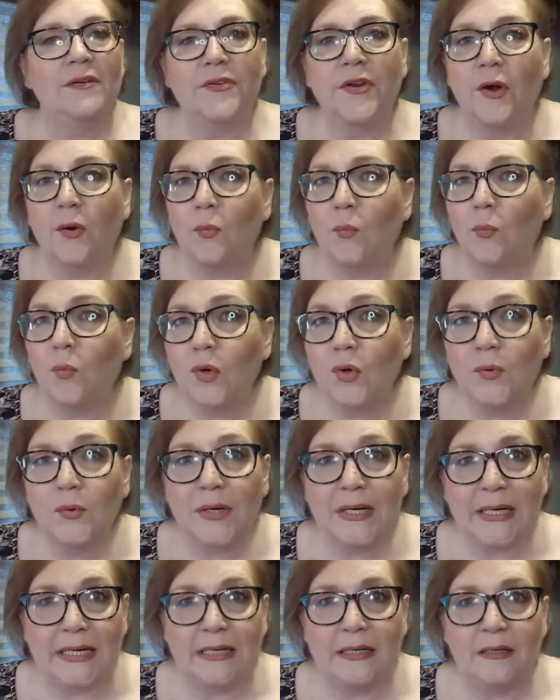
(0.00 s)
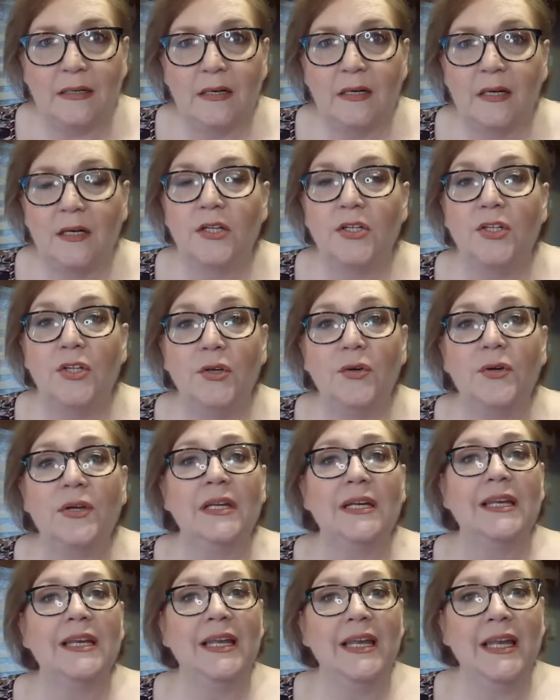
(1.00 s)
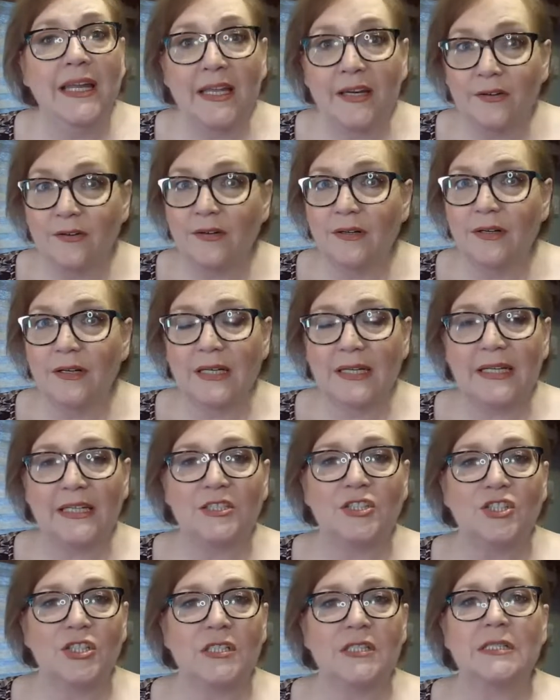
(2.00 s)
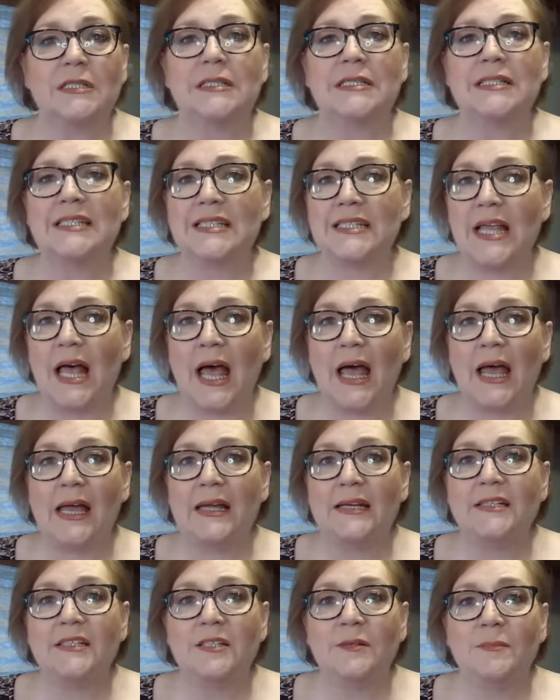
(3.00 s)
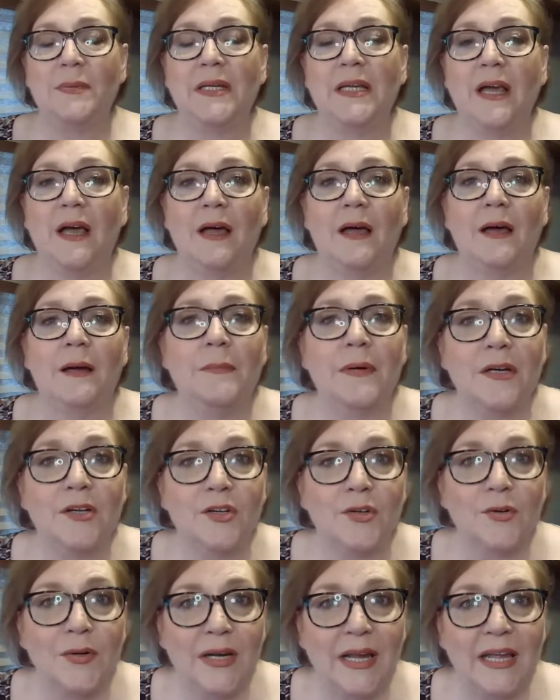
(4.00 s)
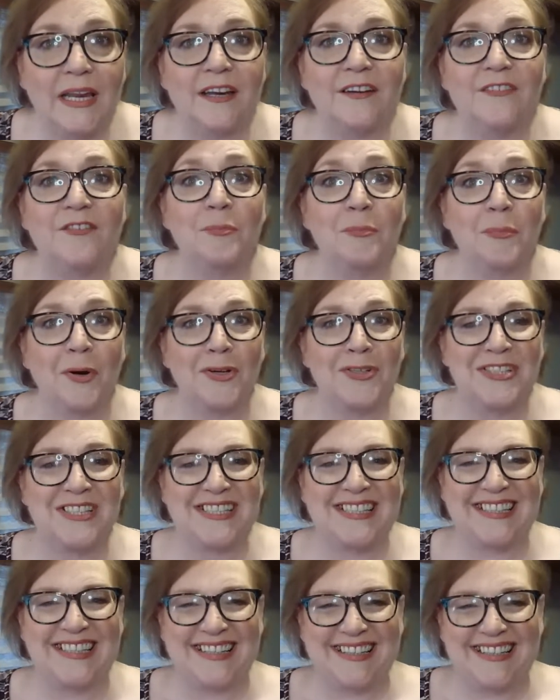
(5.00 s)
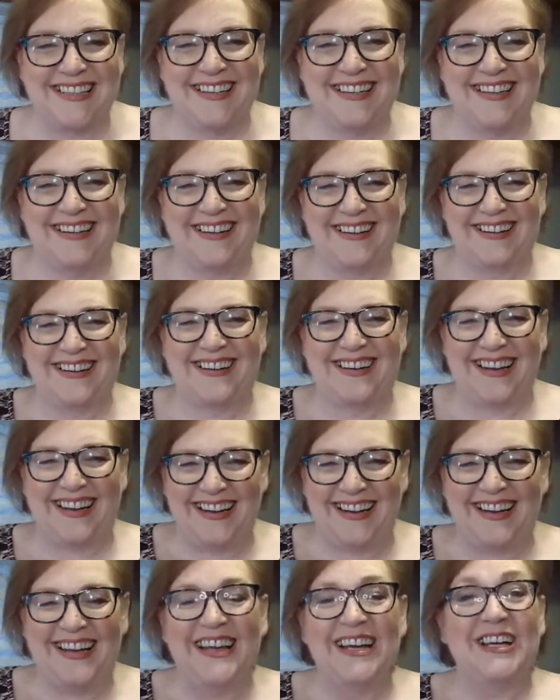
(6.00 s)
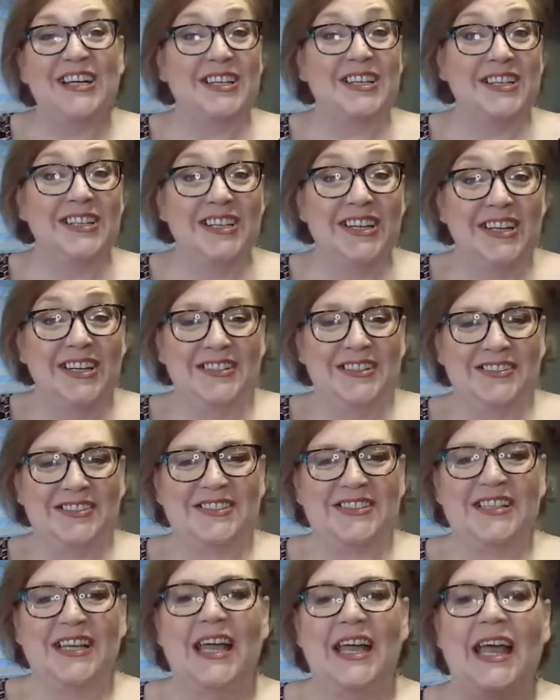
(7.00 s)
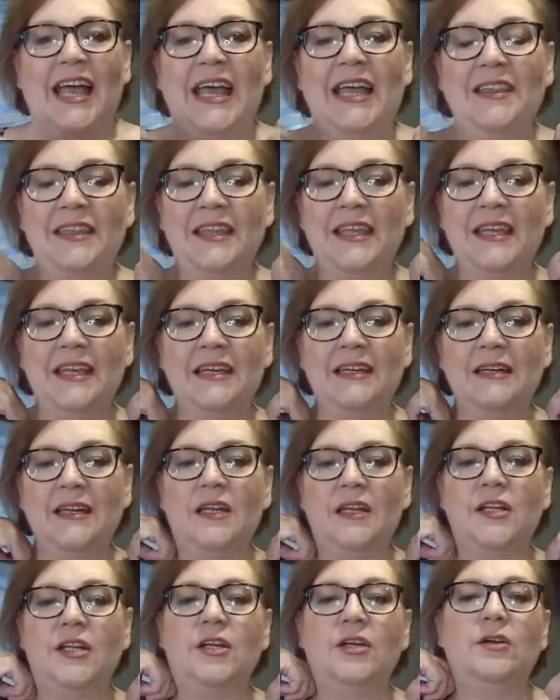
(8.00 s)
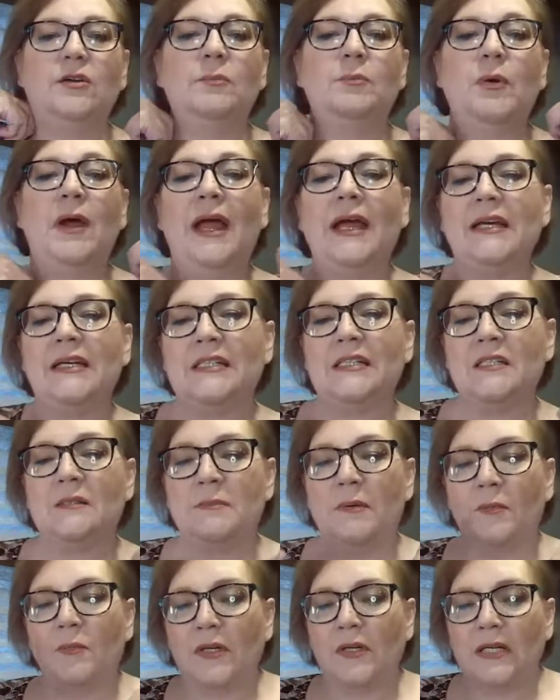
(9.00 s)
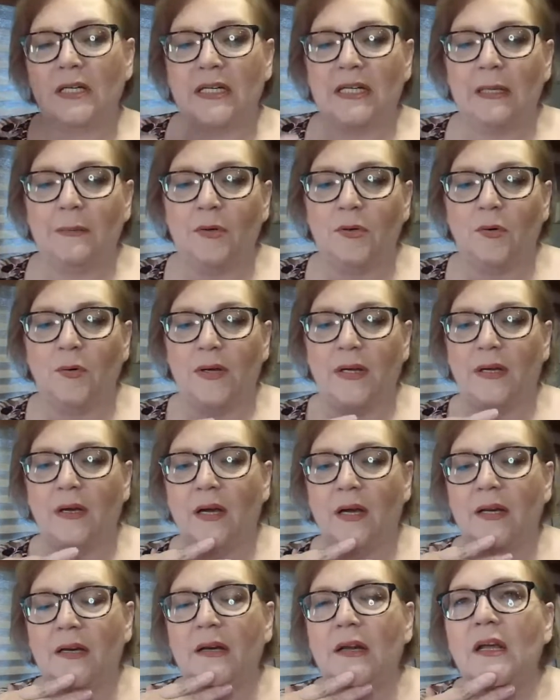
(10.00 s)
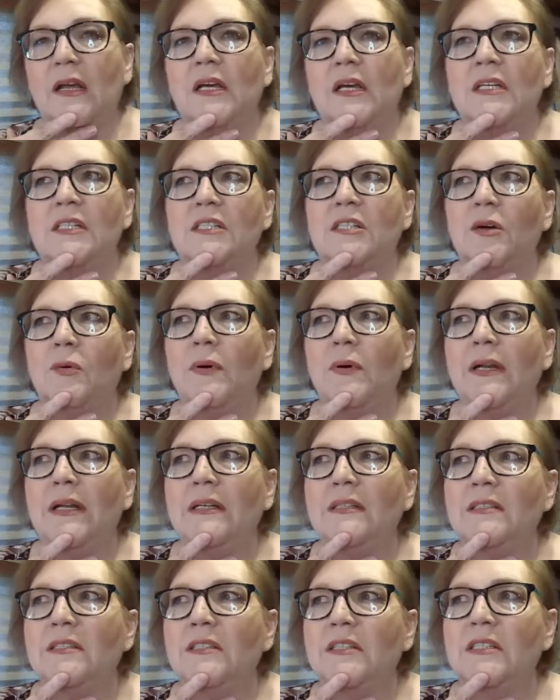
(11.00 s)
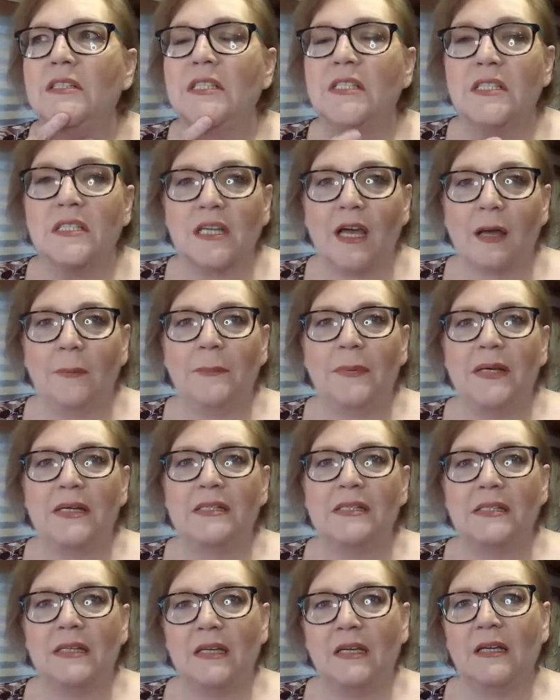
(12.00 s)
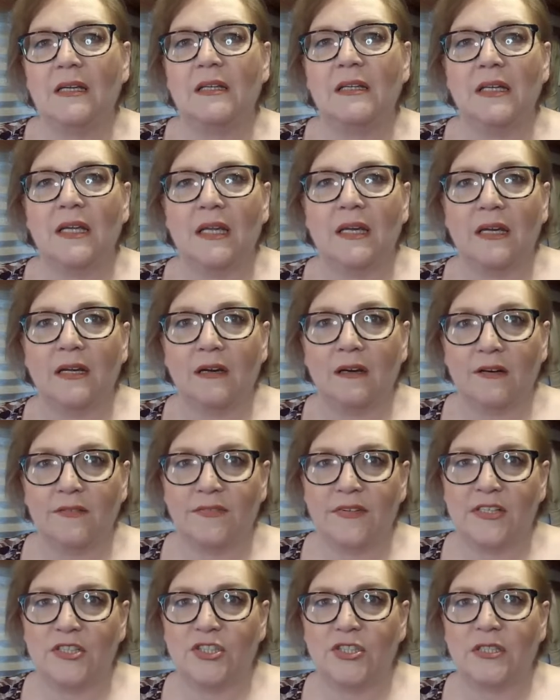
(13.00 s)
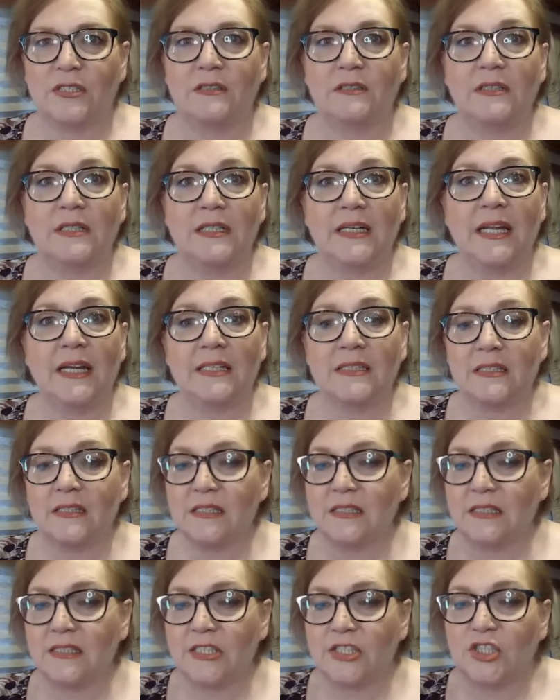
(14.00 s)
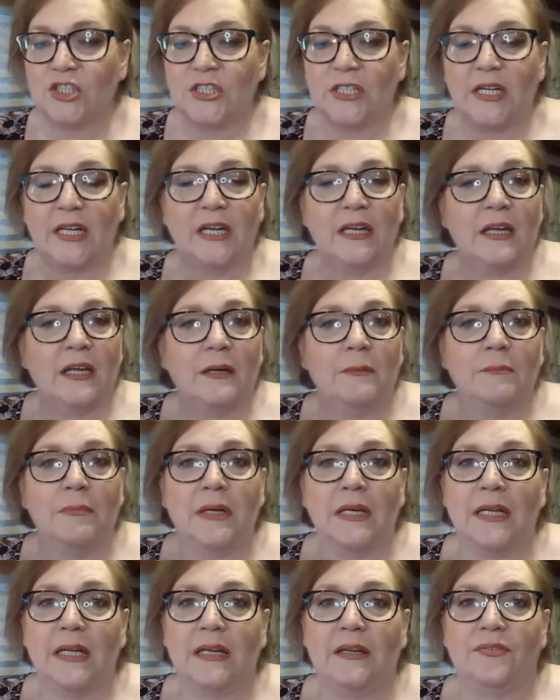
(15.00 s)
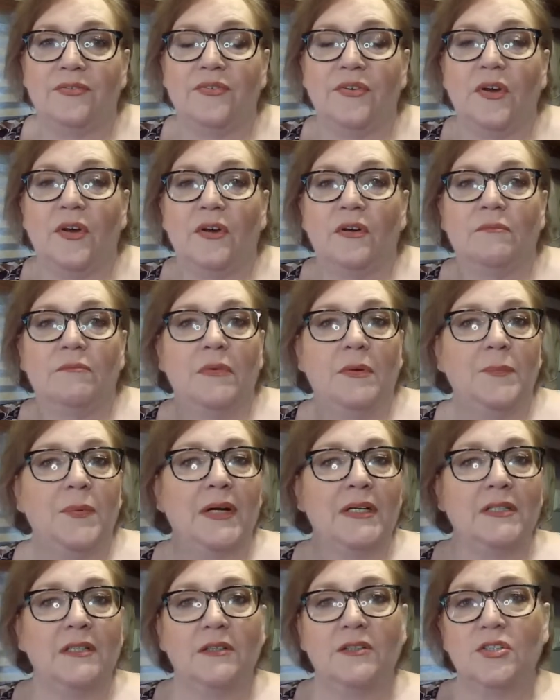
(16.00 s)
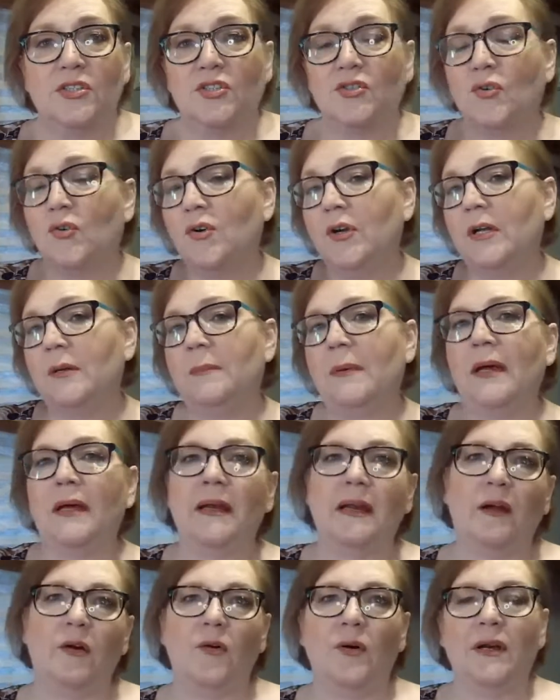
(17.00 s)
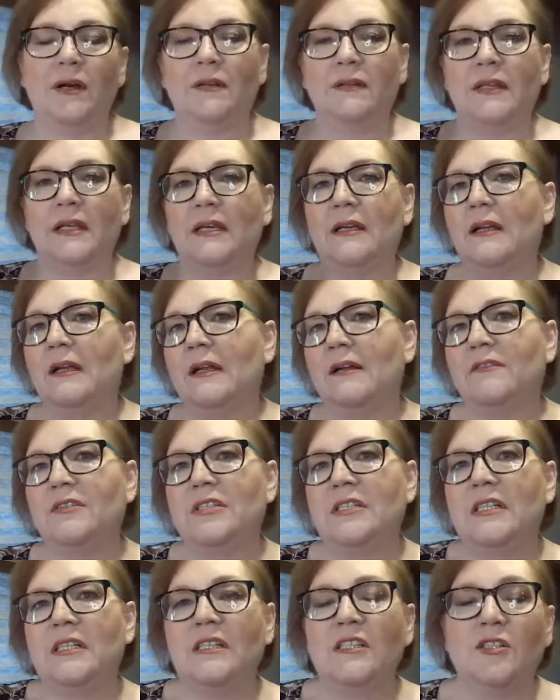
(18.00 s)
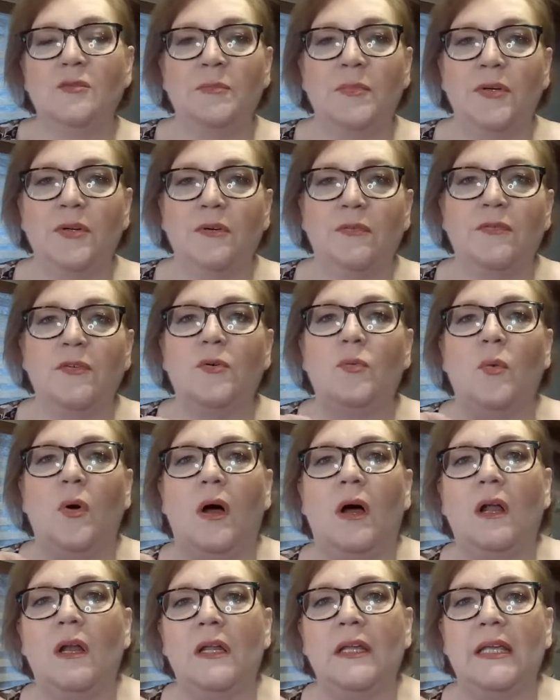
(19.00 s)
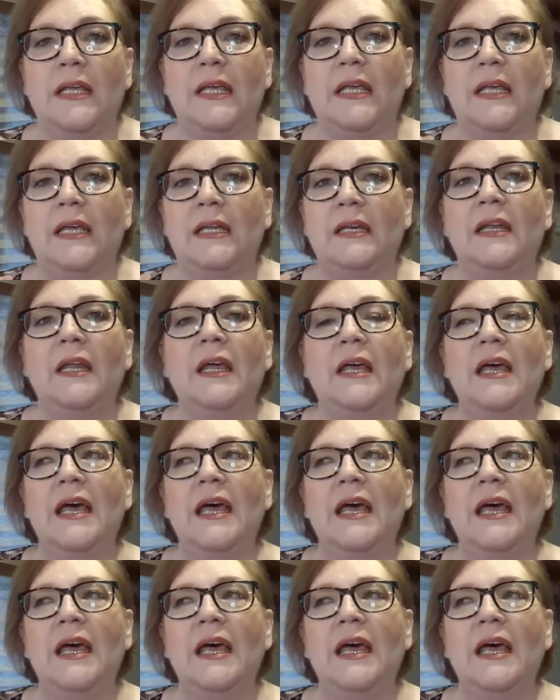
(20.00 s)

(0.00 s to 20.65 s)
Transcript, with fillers: don't worry. You could literally just decide to become a creative person. Okay. Good news. And then you practice, but we're going to keep going on. So, what else could stop us in getting our vision? Next, conditioning and belief. Remember, I told the story about how I don't think I'll ever see this beautiful wall again.